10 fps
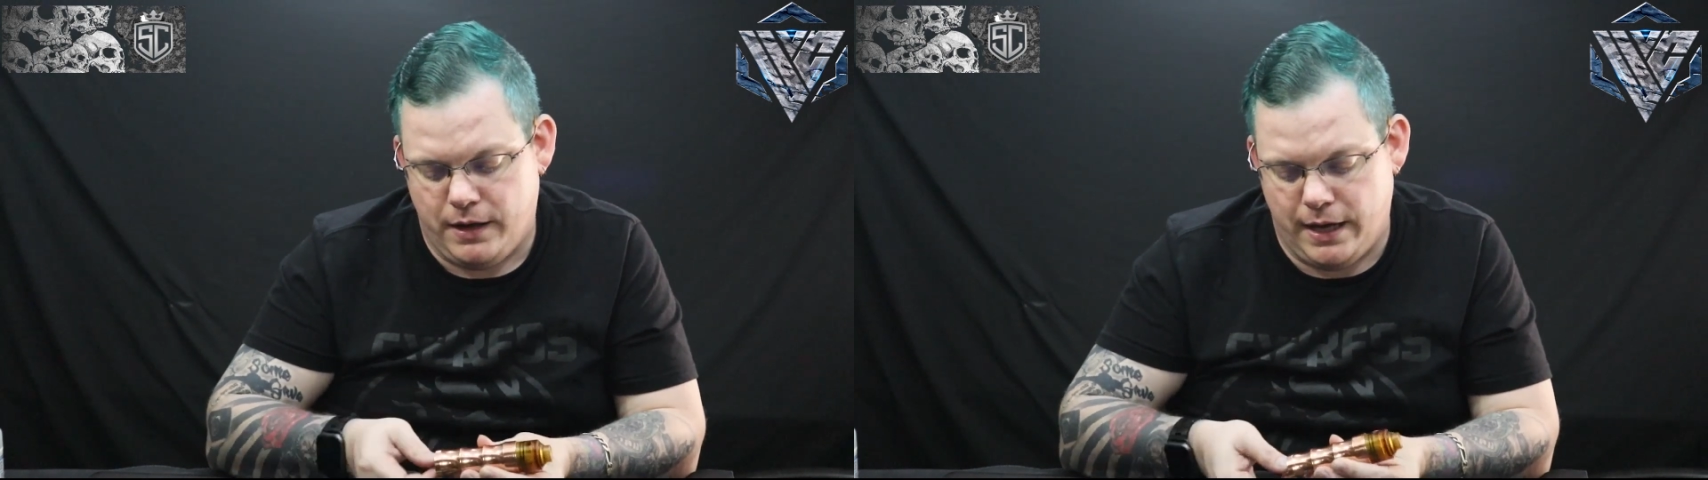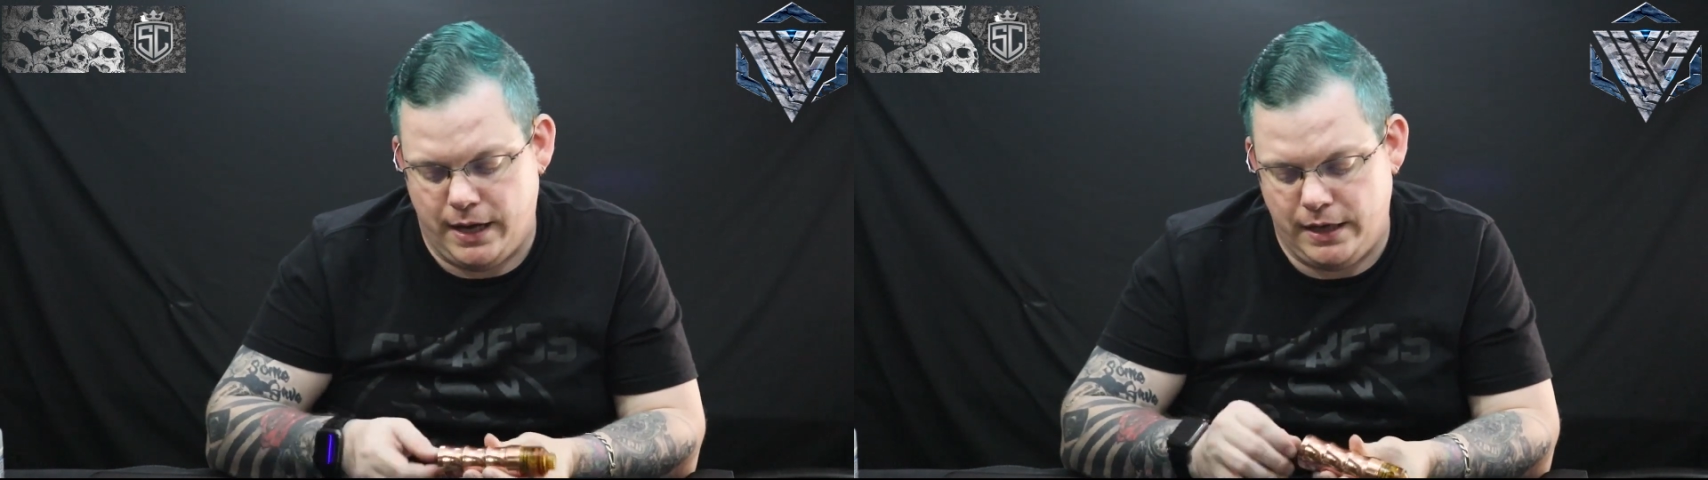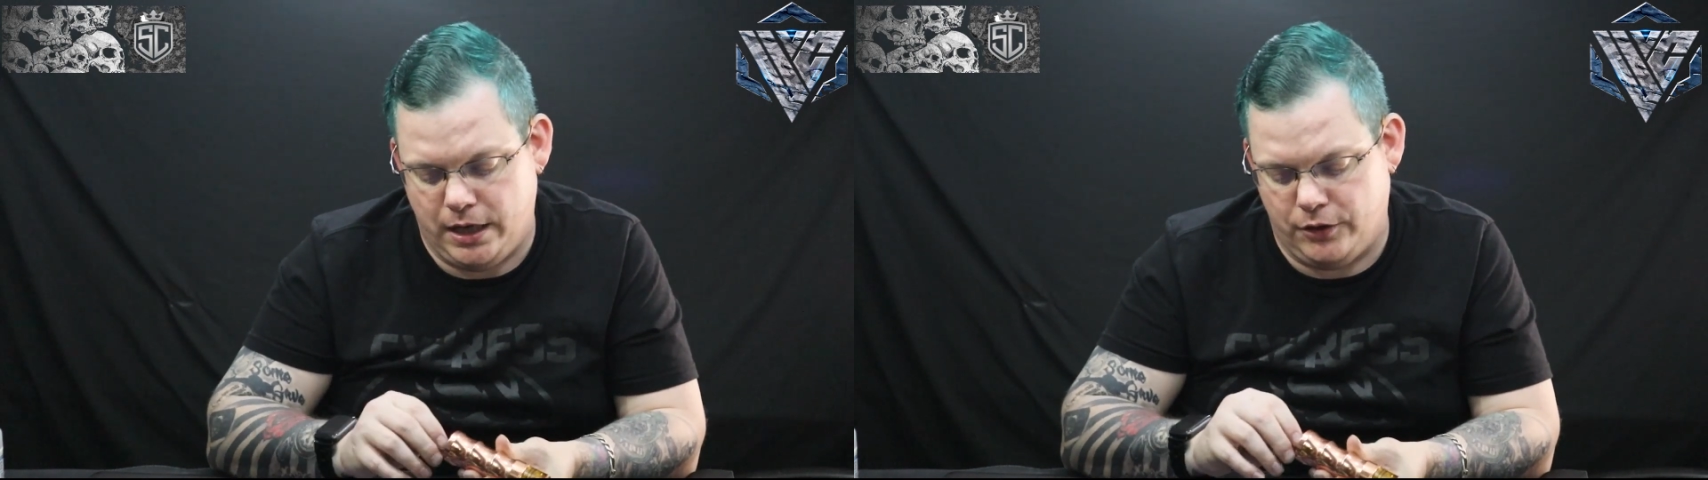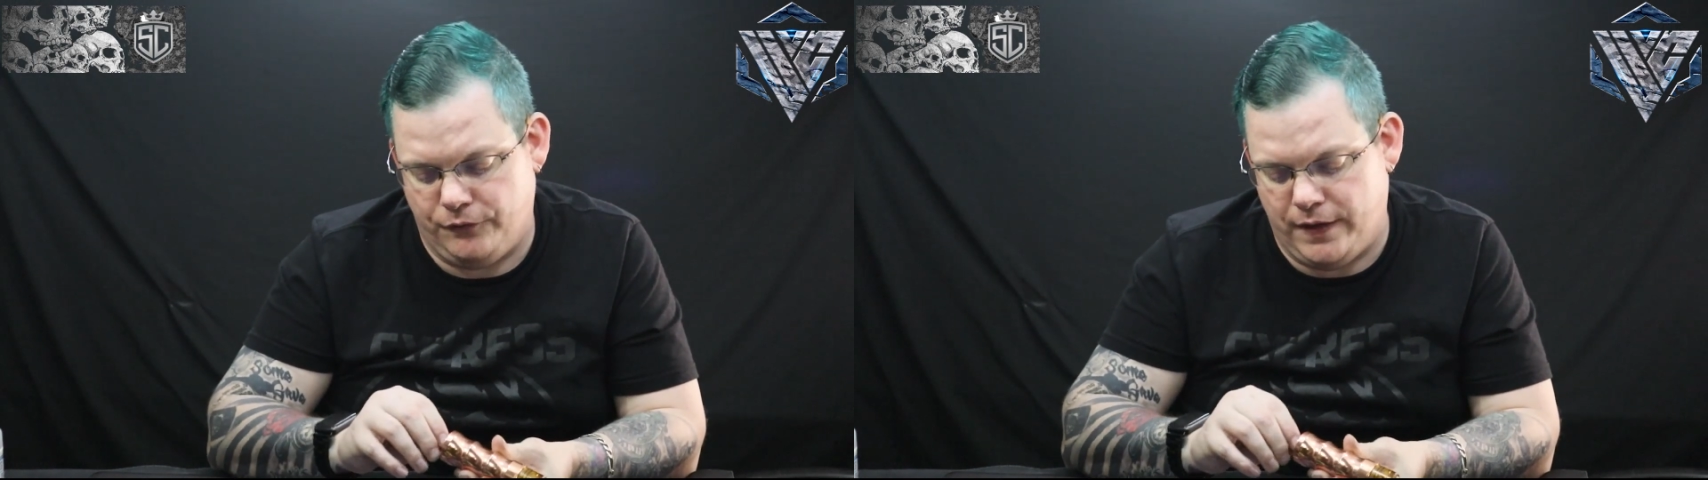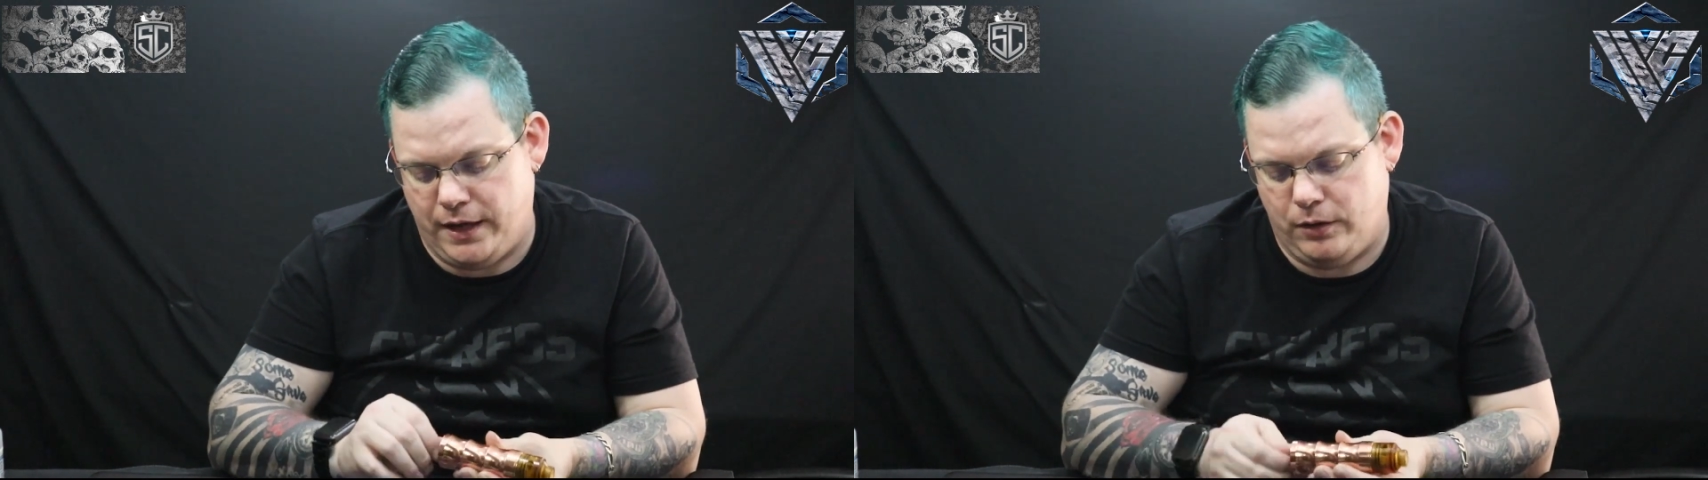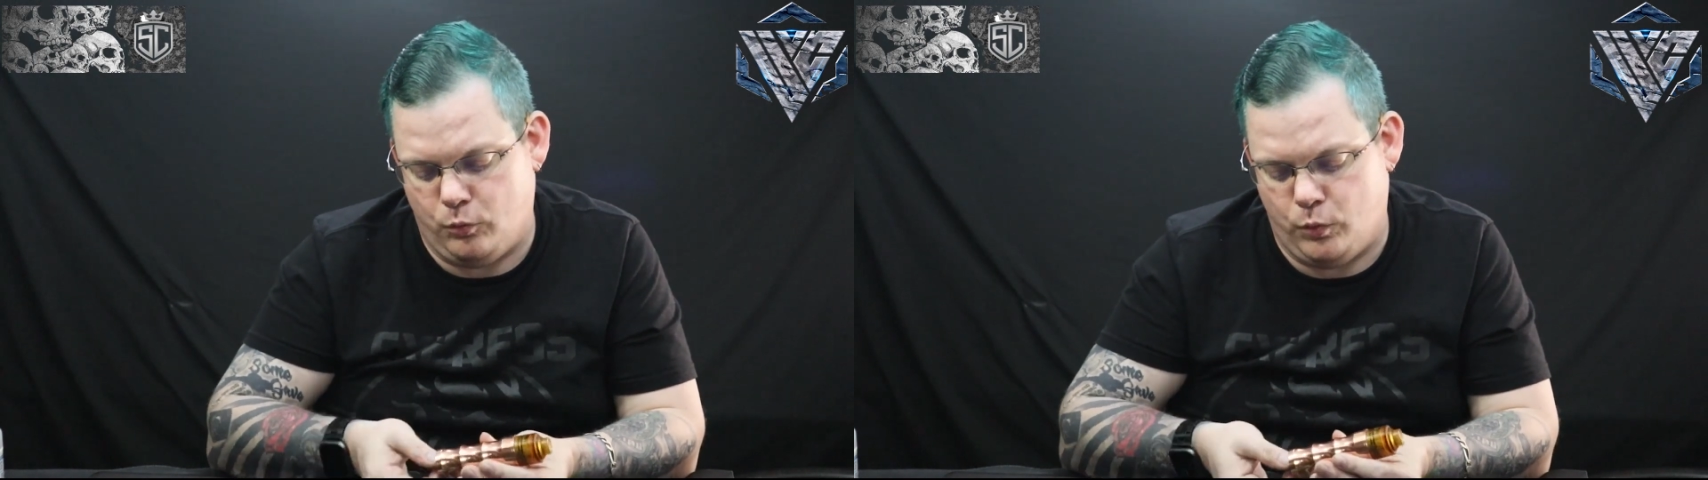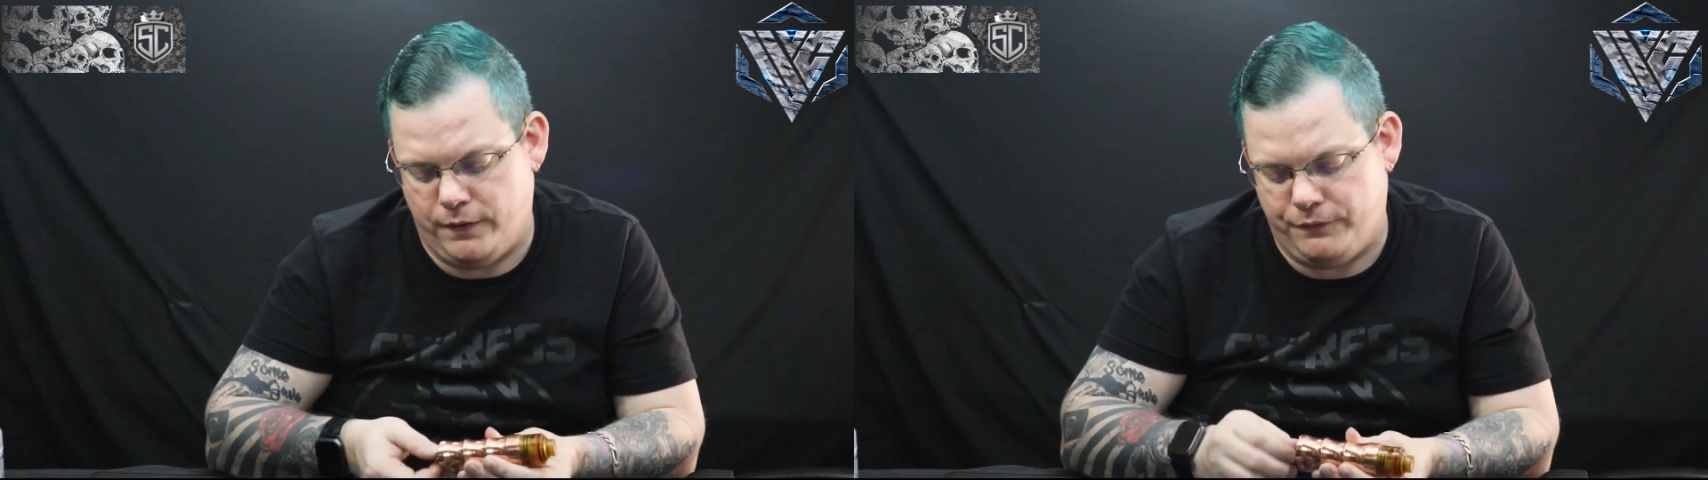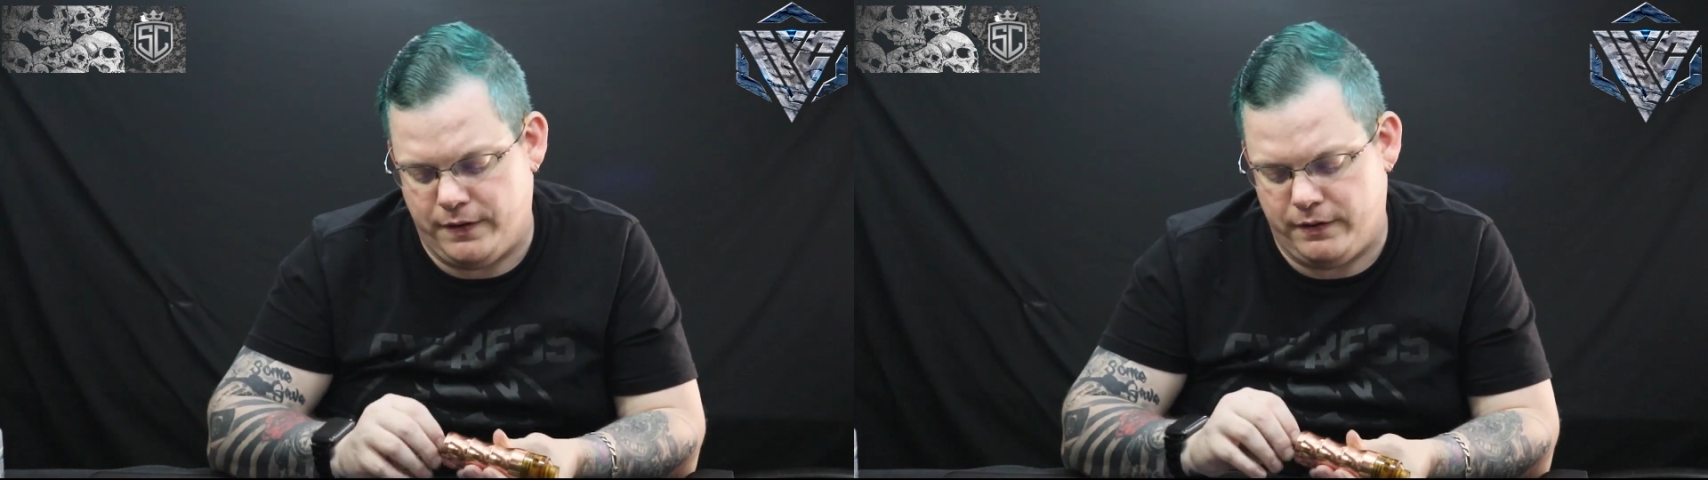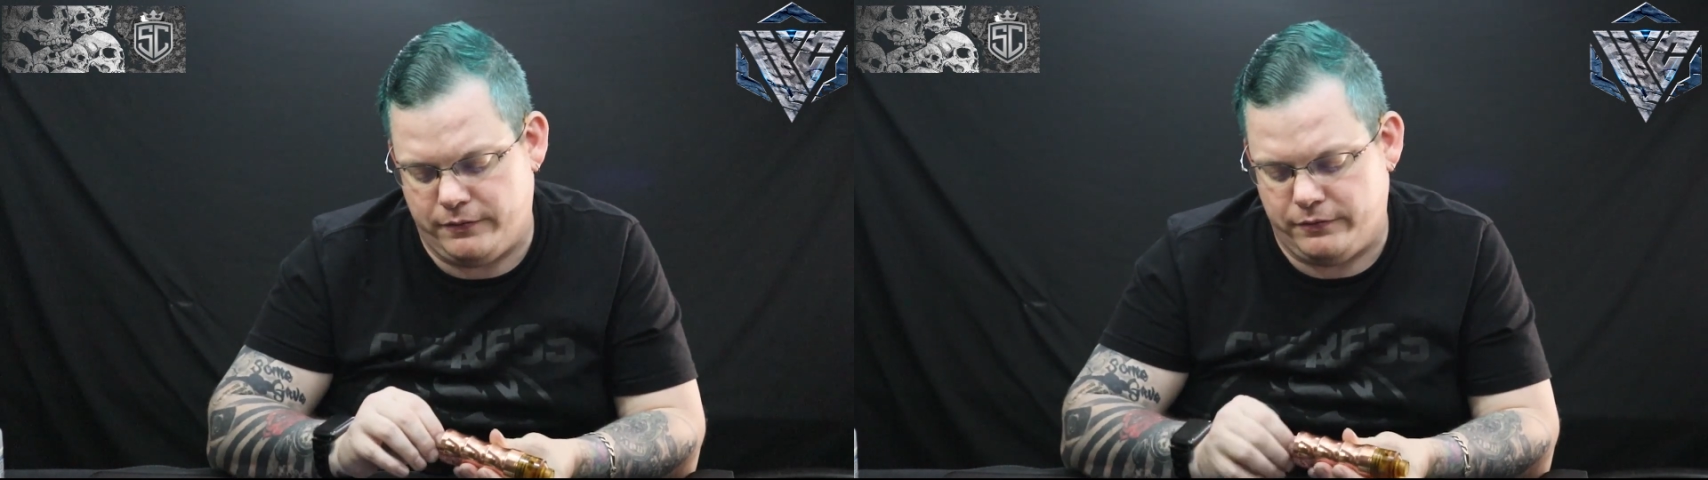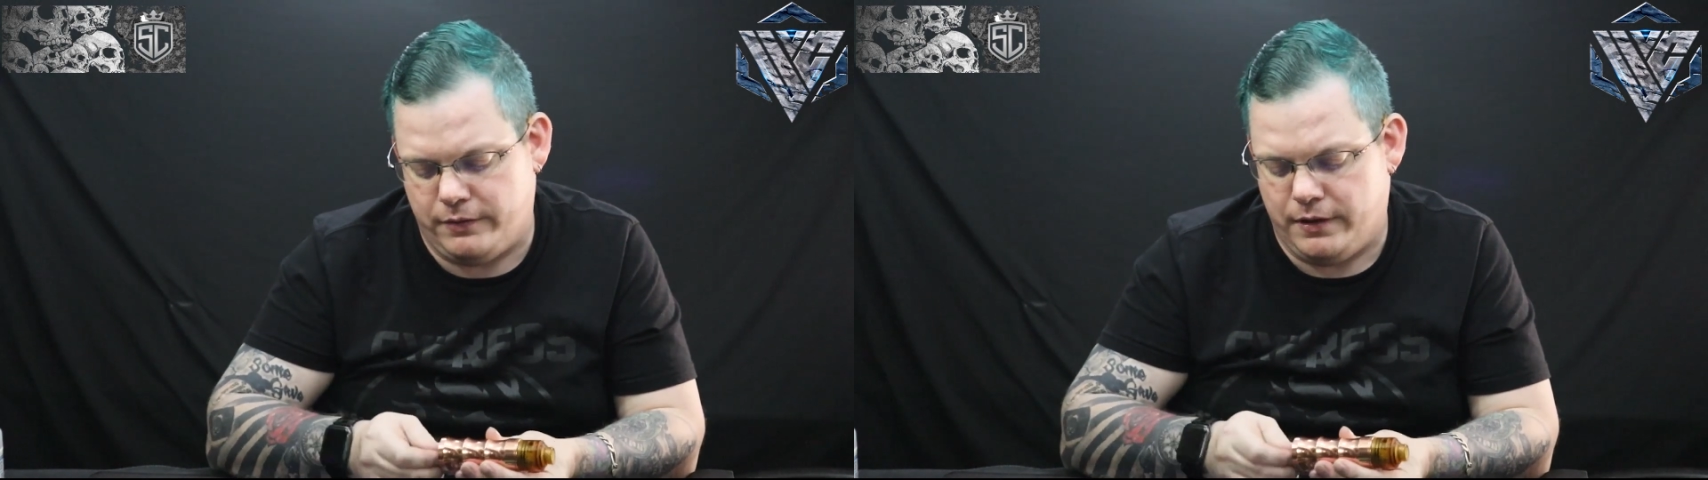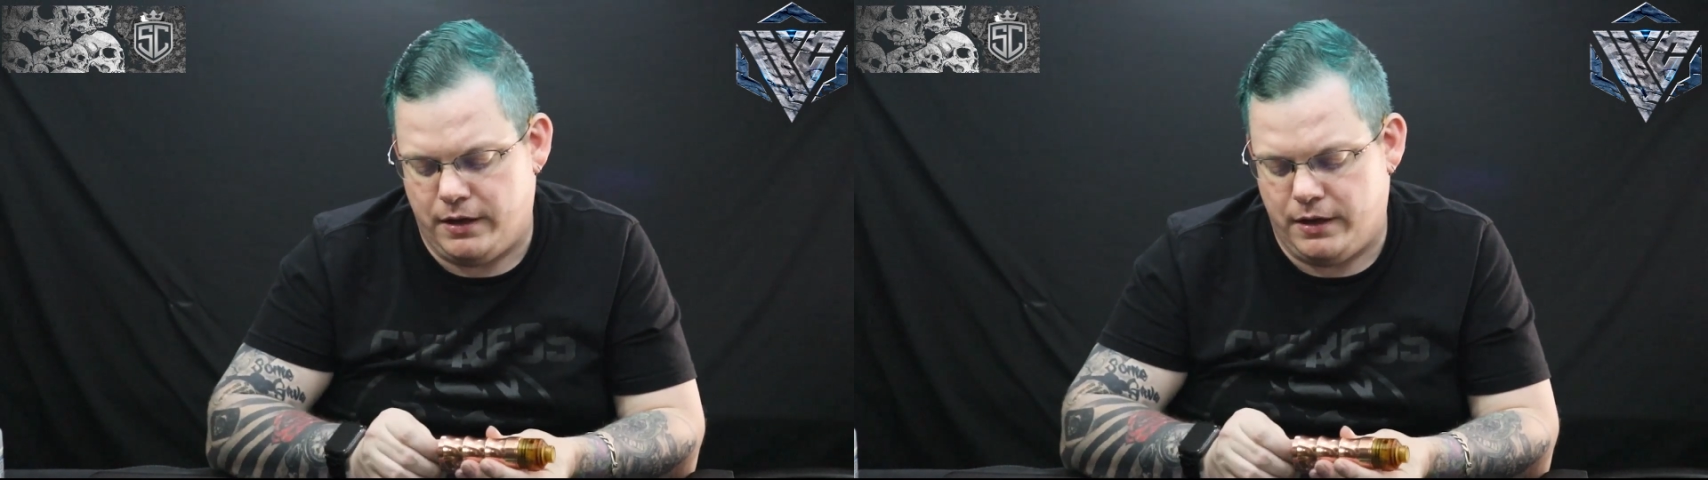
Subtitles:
And the other thing with this